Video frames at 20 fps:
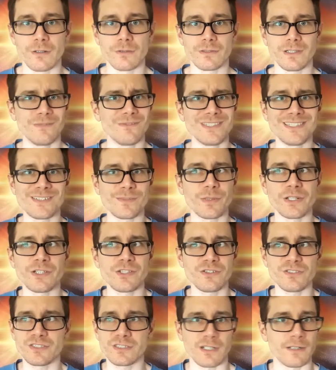Even
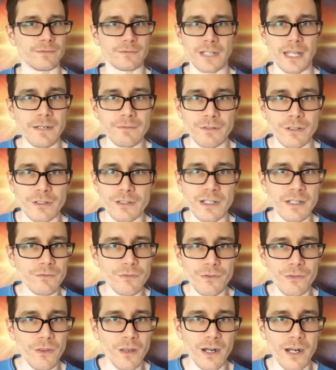spiritual stuff,
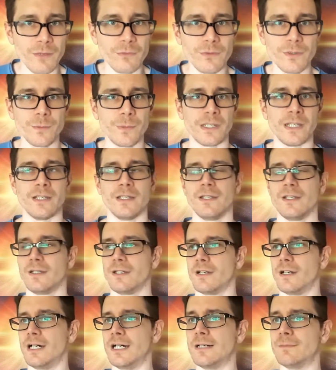never thought I would be.
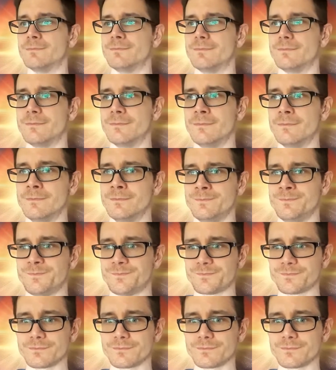And